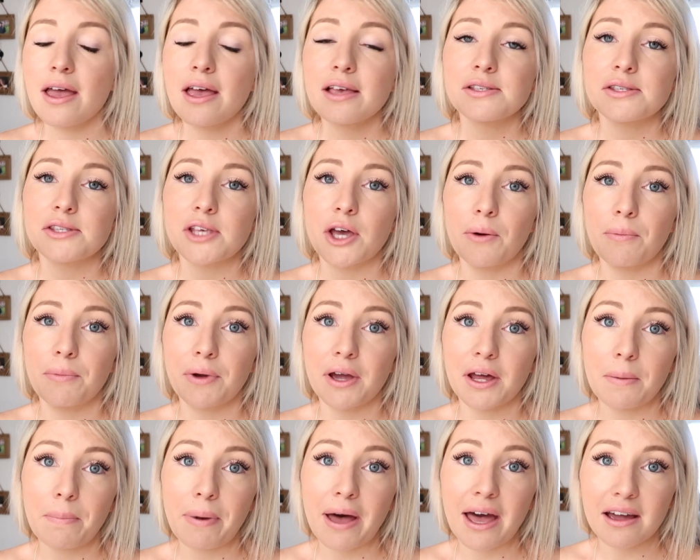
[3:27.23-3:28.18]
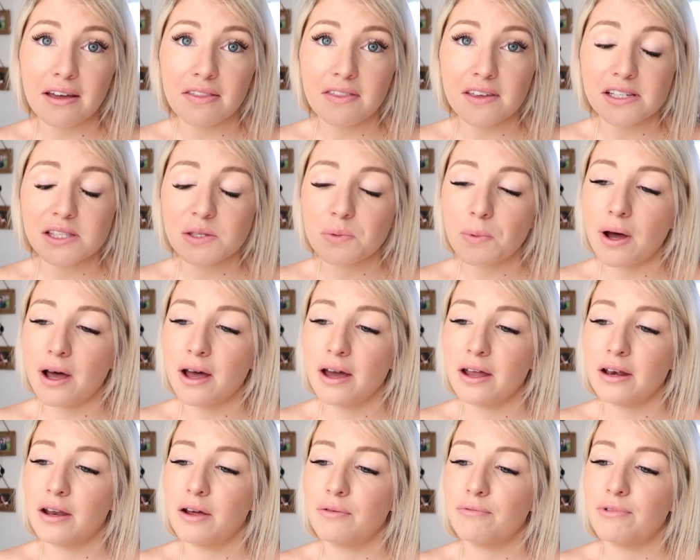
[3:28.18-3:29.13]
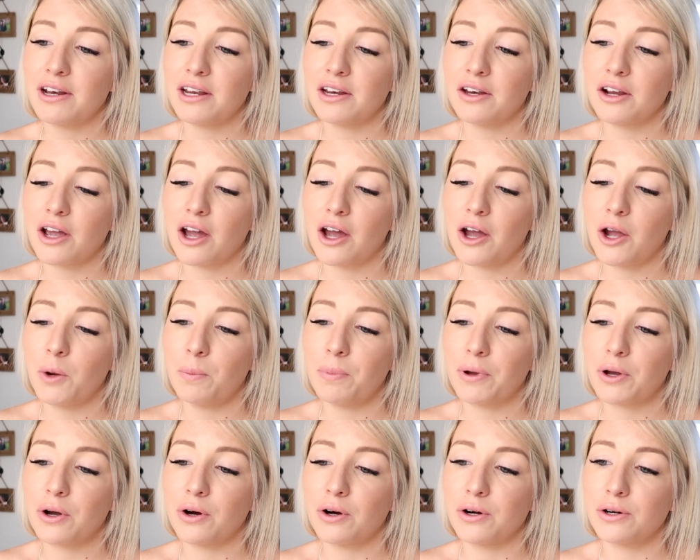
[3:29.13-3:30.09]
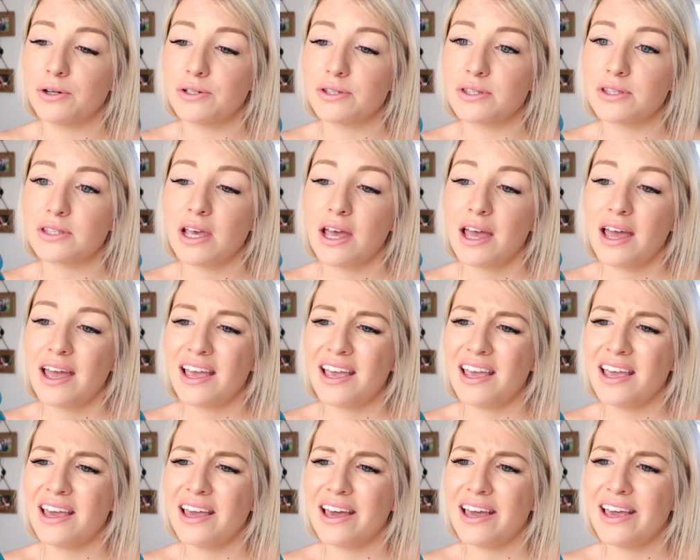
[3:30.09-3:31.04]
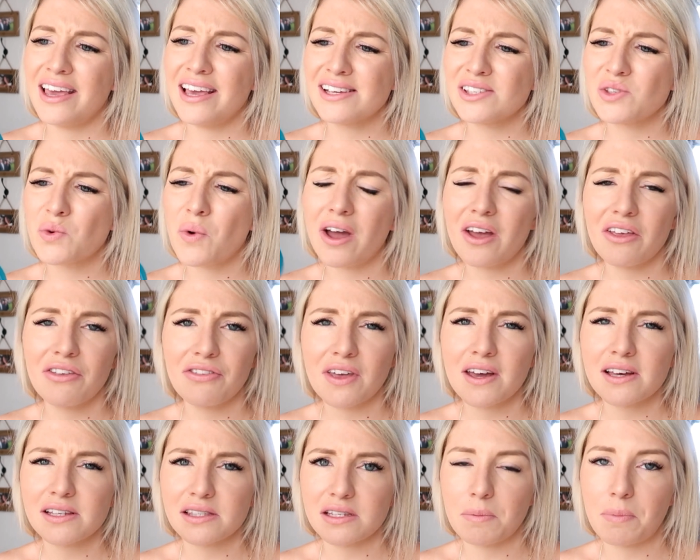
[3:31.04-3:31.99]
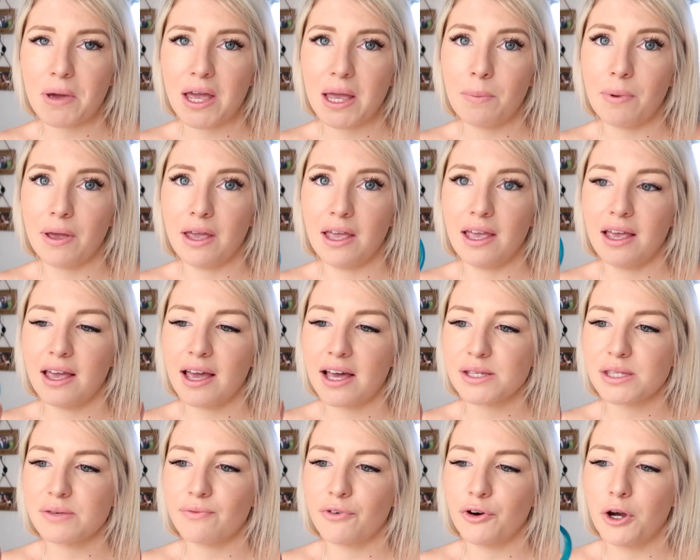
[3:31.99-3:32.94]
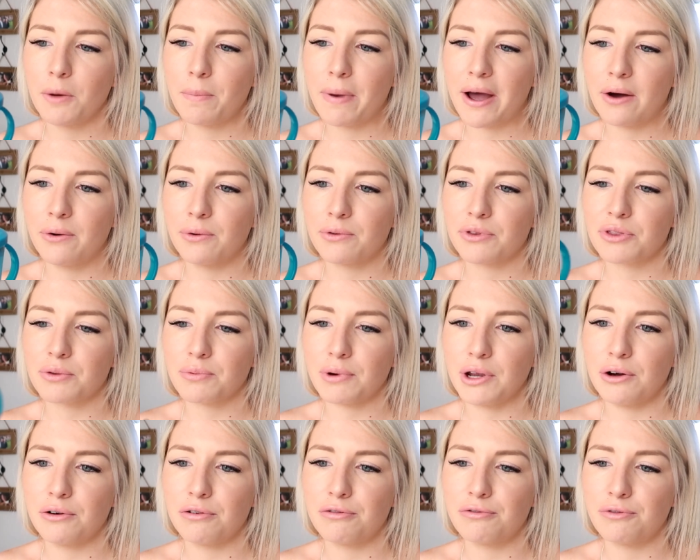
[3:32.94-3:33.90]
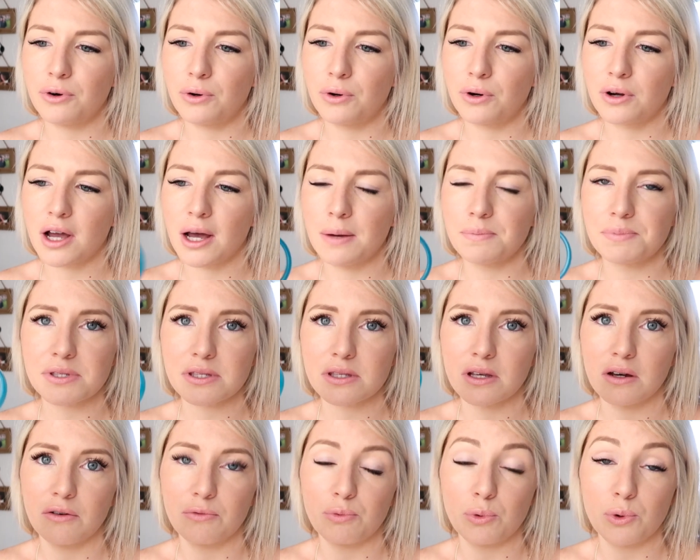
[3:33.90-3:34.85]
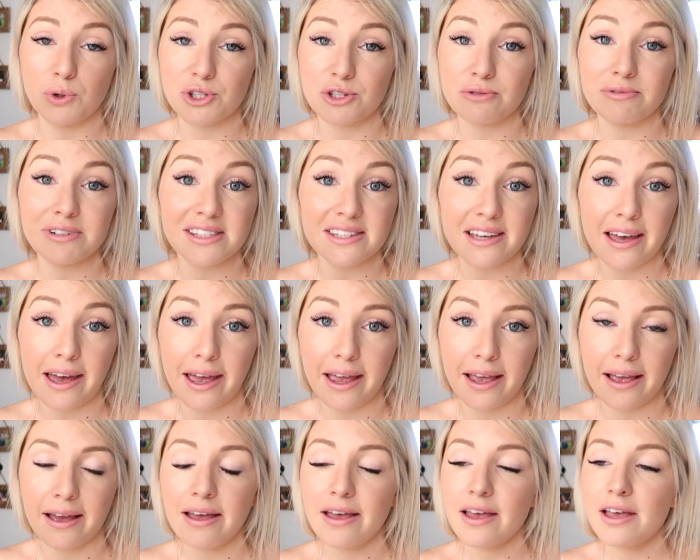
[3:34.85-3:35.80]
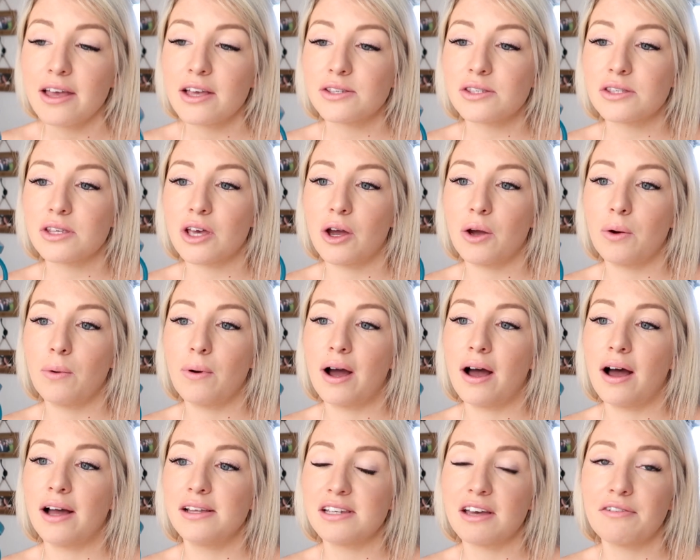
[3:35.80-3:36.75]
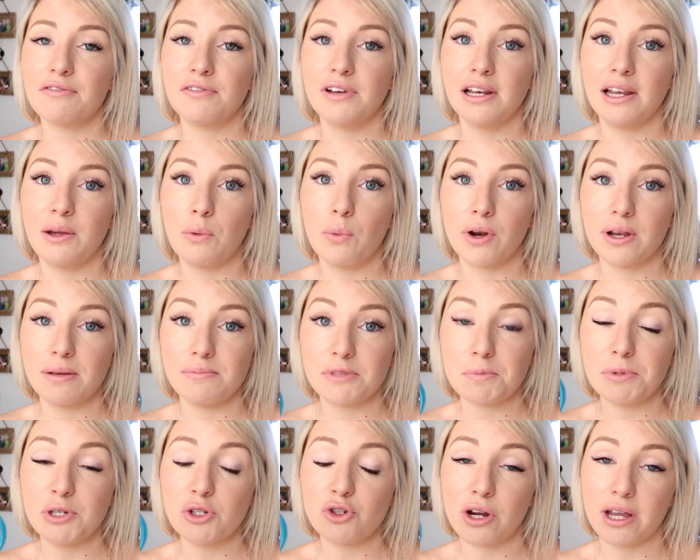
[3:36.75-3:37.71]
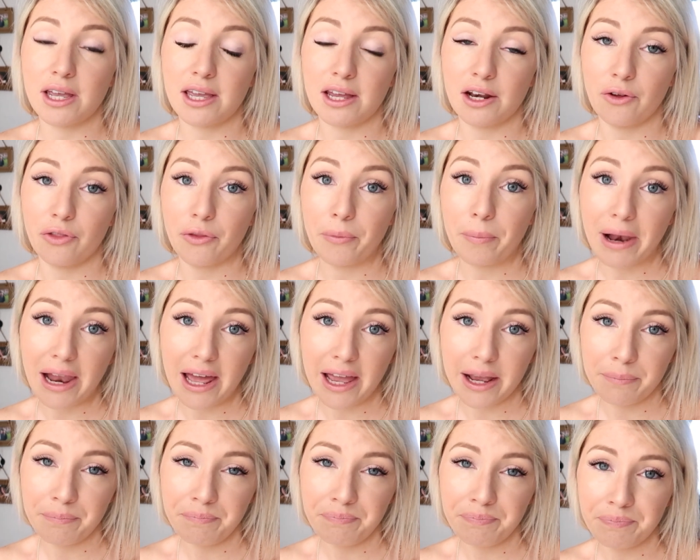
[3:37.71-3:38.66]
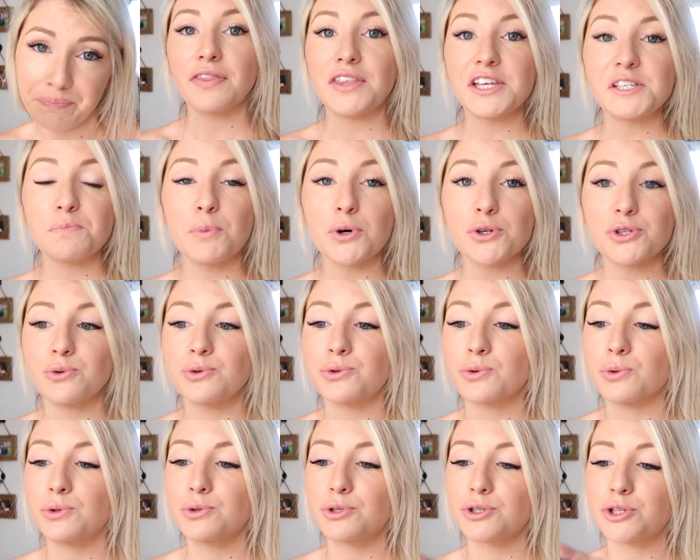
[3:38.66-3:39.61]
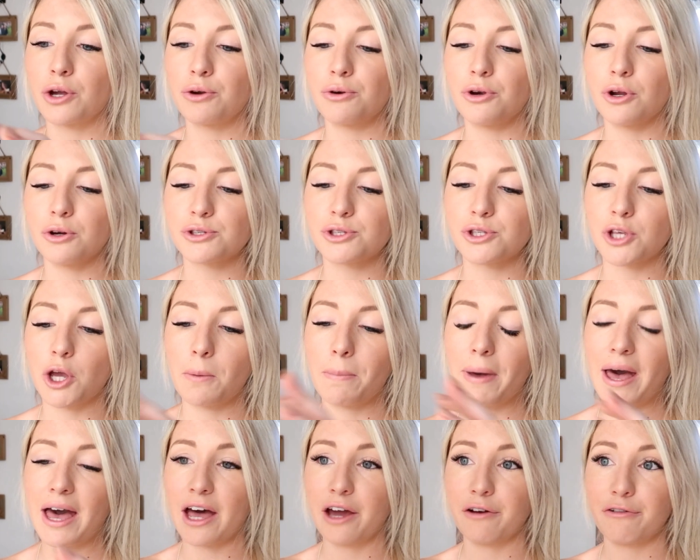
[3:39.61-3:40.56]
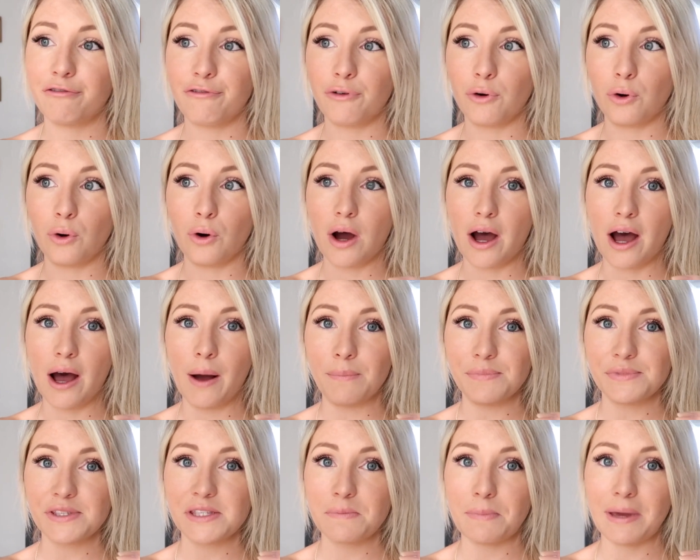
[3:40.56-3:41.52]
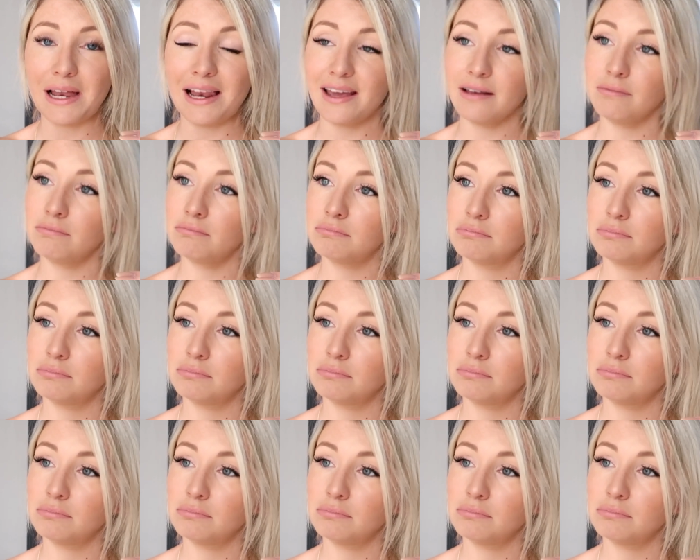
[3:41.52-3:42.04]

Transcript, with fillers: So I'm going to pack this one ready to go, because he, he is quite a thirsty baby. He gets through about three or four cups of water a day. So I definitely want him to be drinking on the plane. This bottle's also not so bad for um, spilling